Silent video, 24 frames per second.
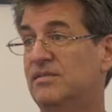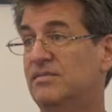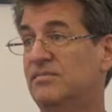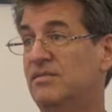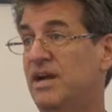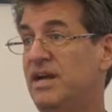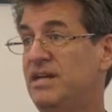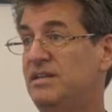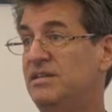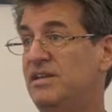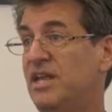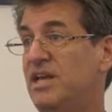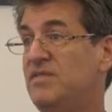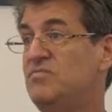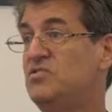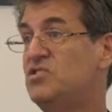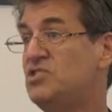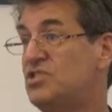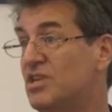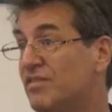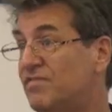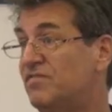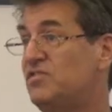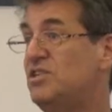Right? They've
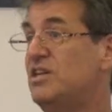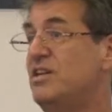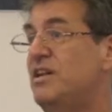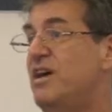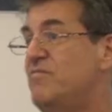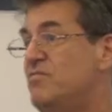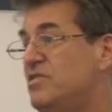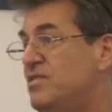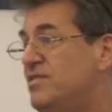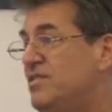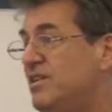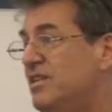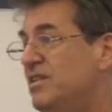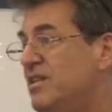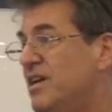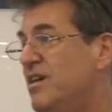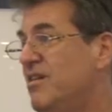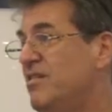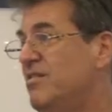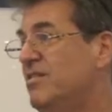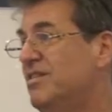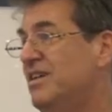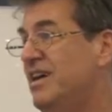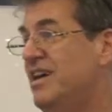shifted everything
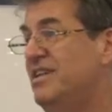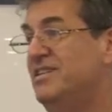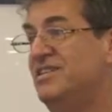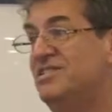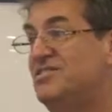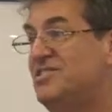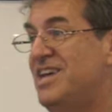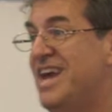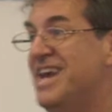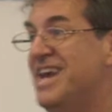there and it's